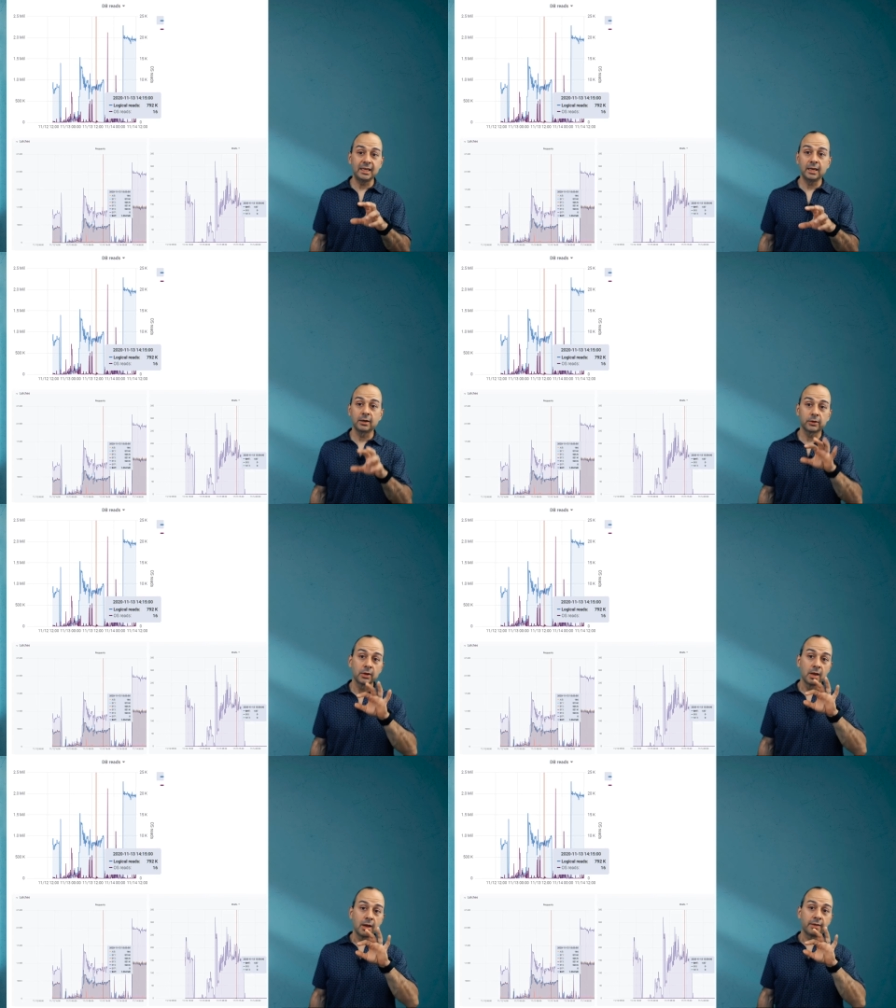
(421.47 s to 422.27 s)
here,
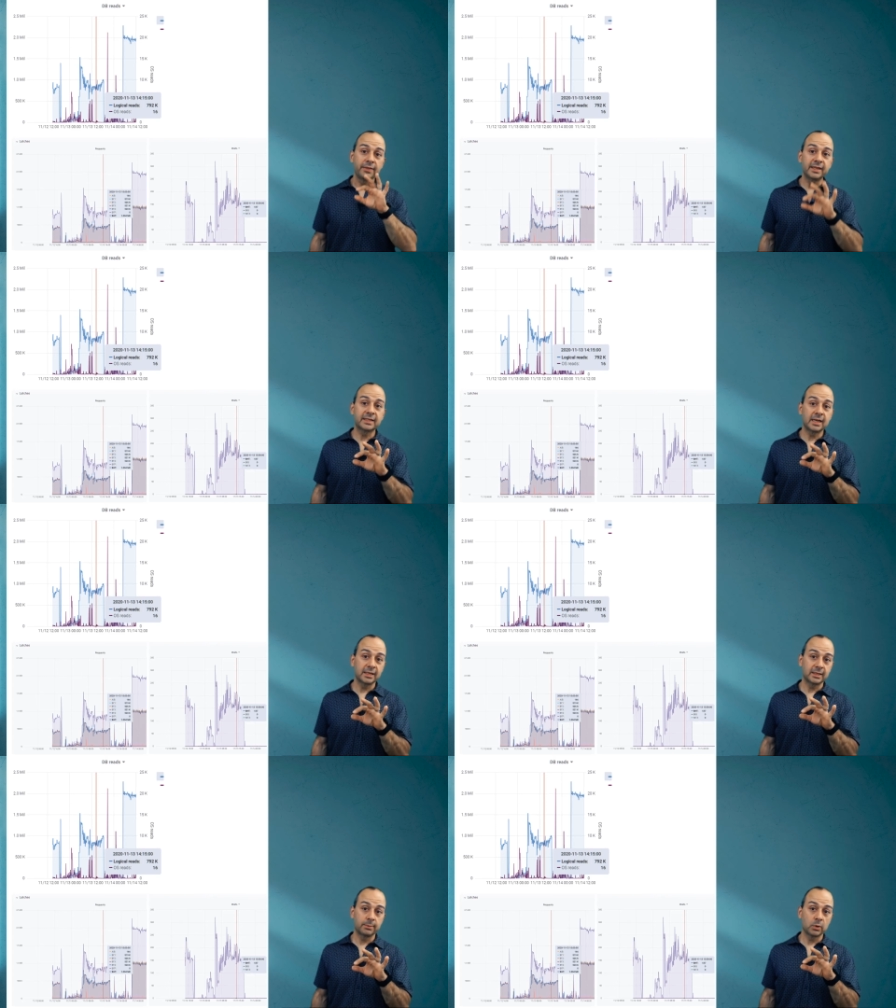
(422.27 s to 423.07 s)
this
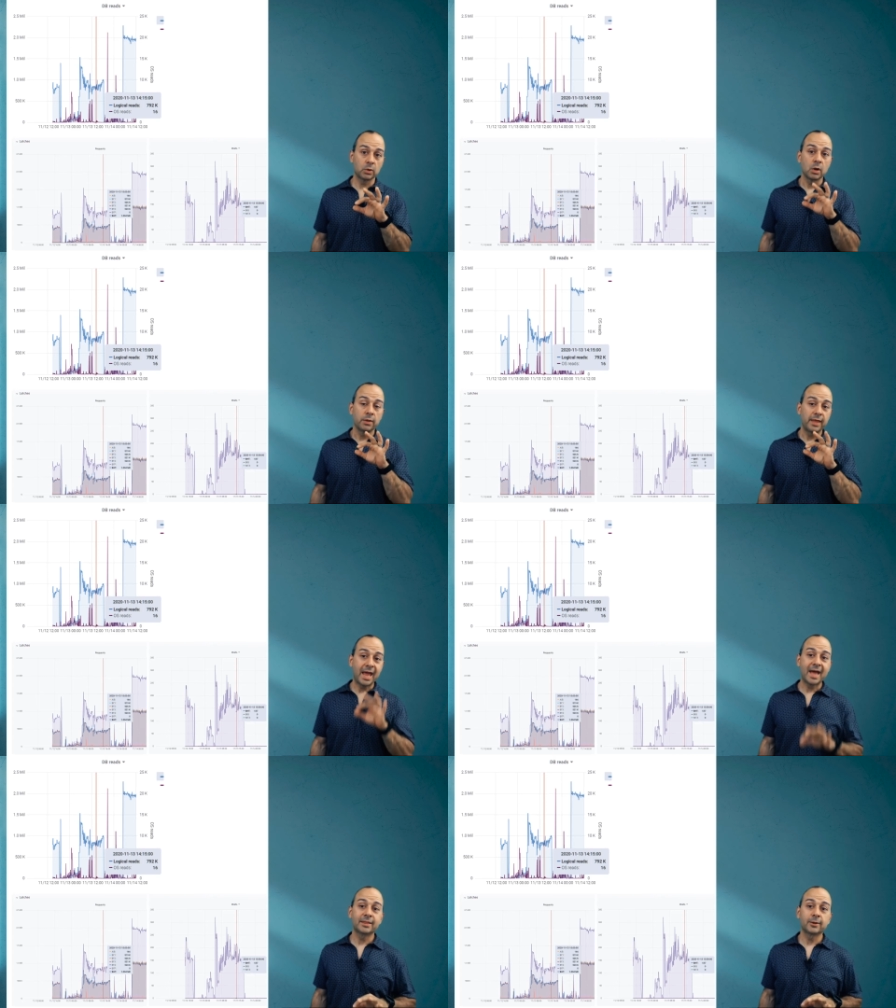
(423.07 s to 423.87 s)
customer, they
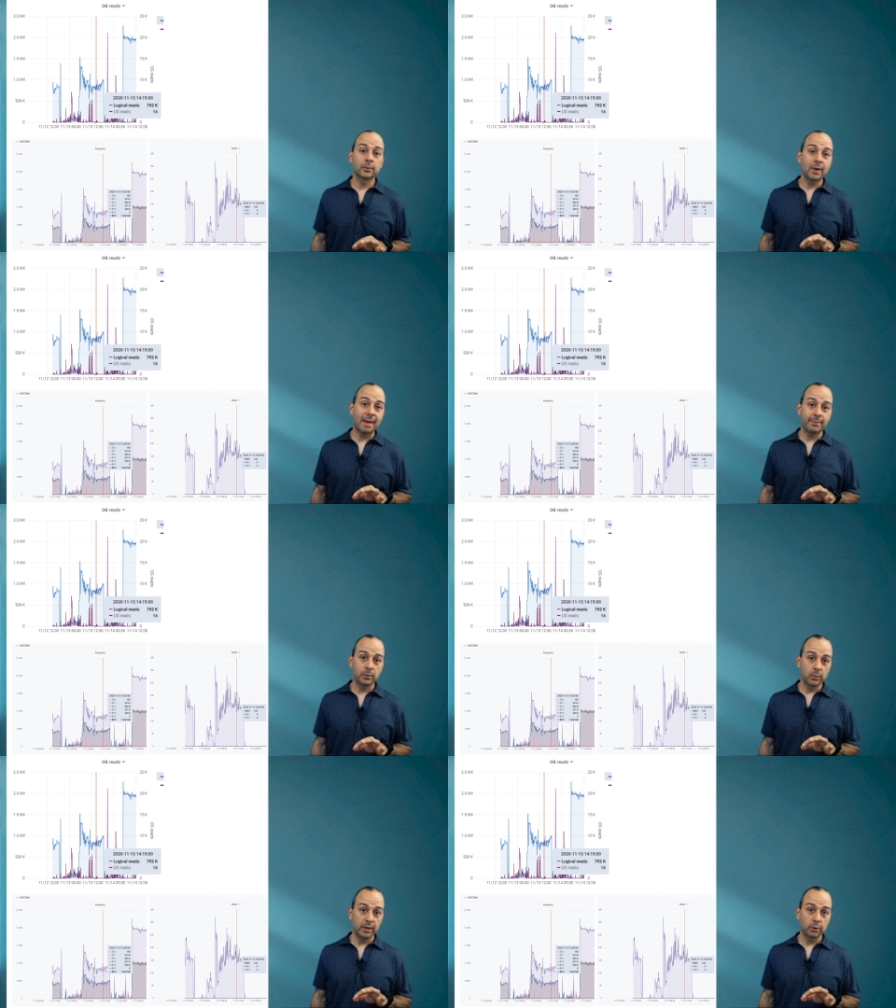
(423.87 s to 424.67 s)
had their
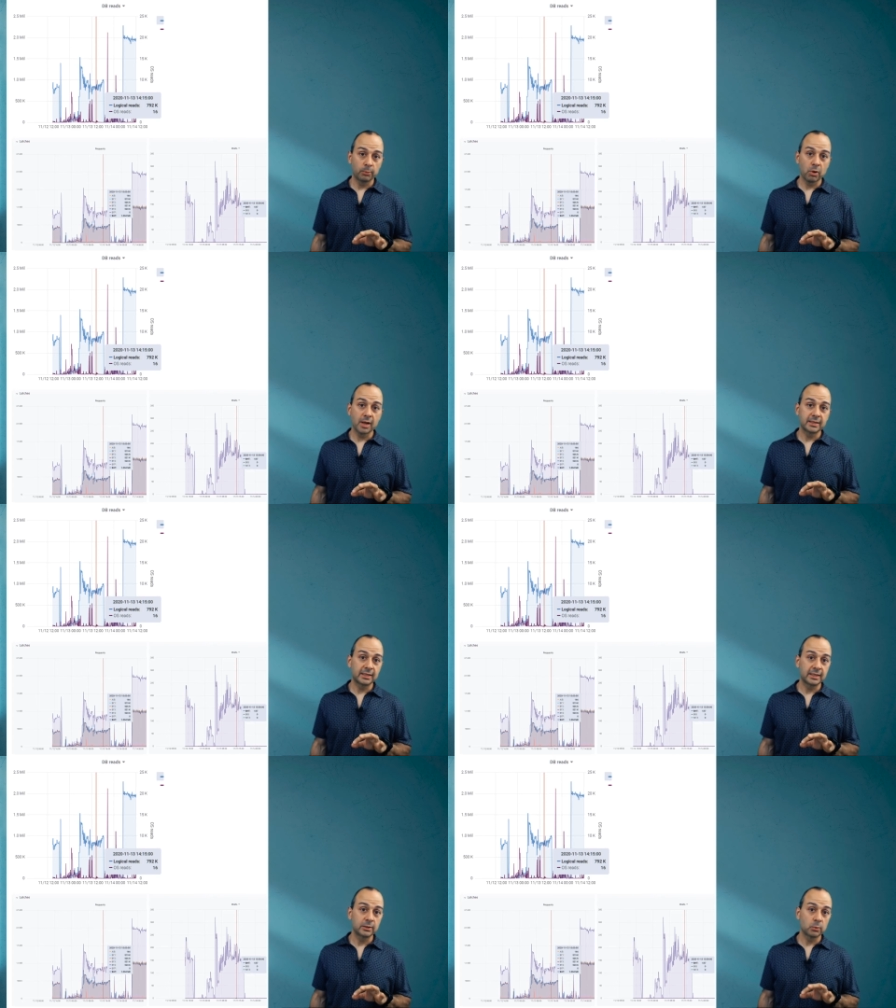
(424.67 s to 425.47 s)
rapid reader
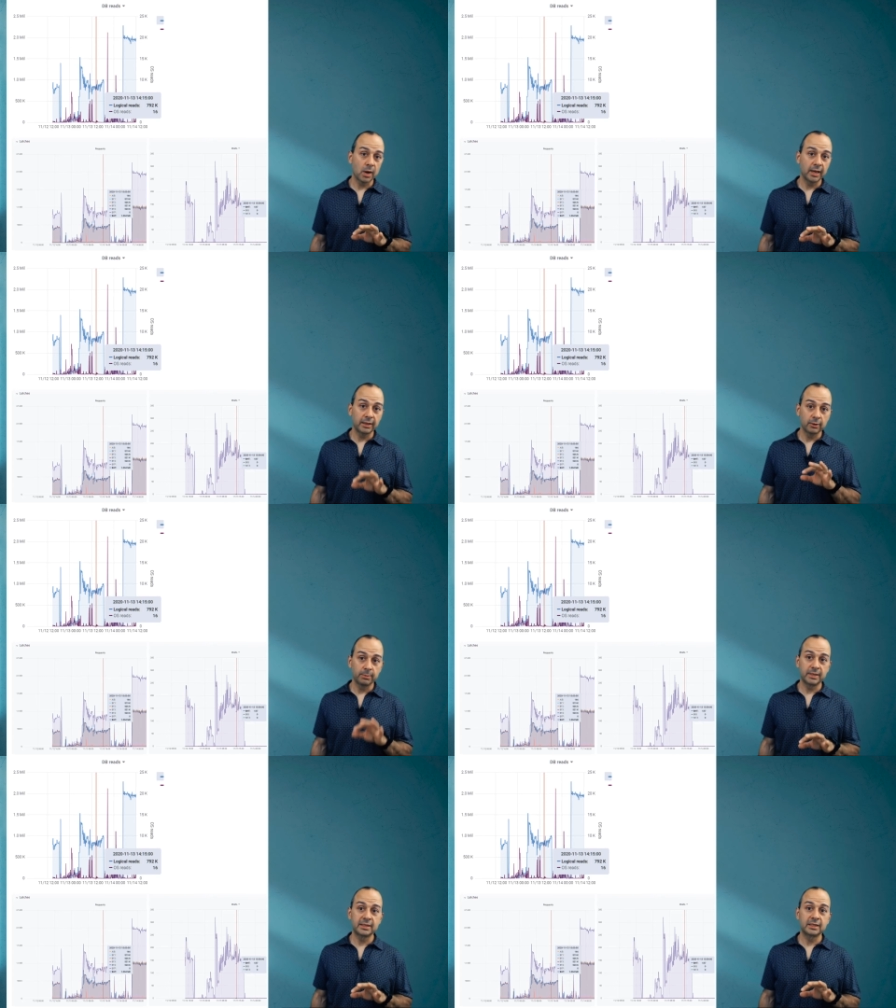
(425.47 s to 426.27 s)
processes running, their
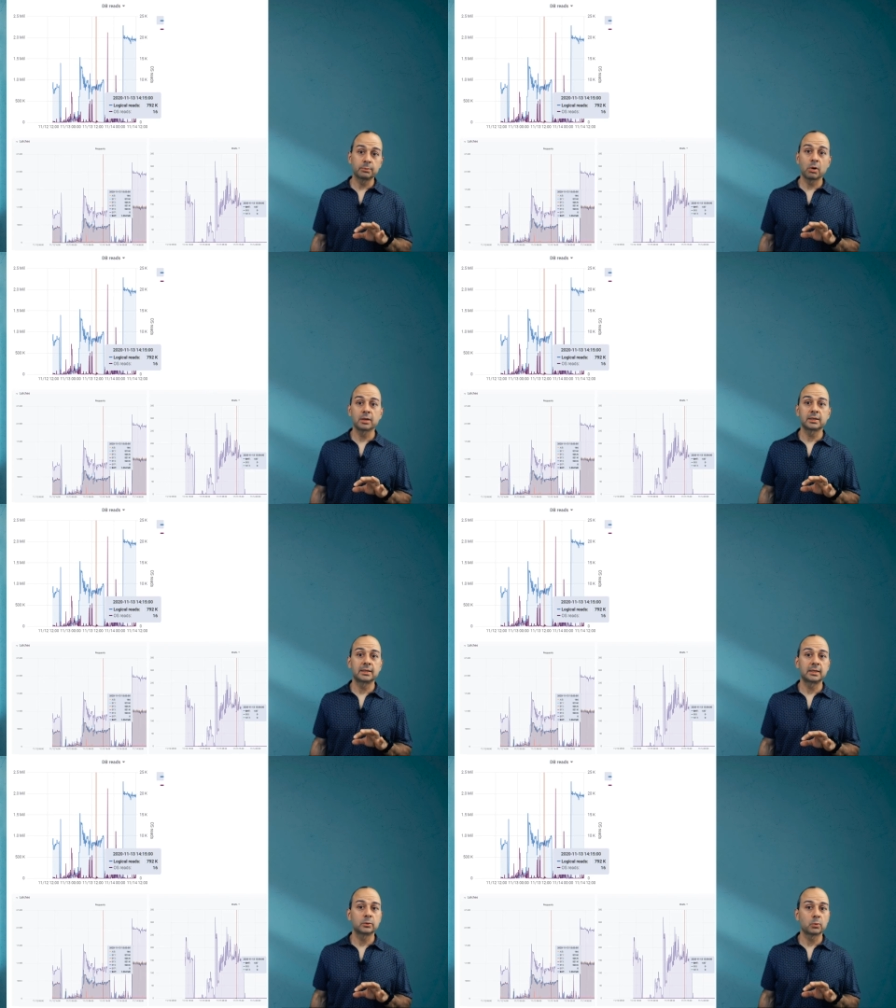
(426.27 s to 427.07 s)
business
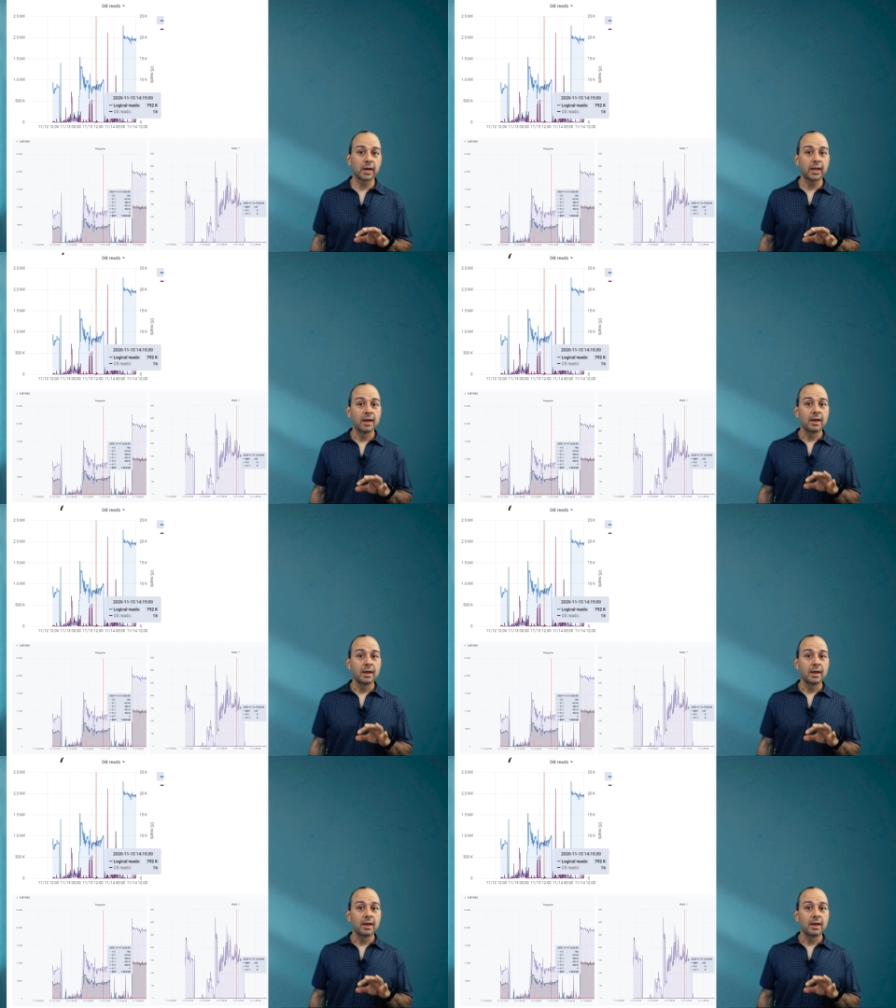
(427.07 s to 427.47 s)
processes running.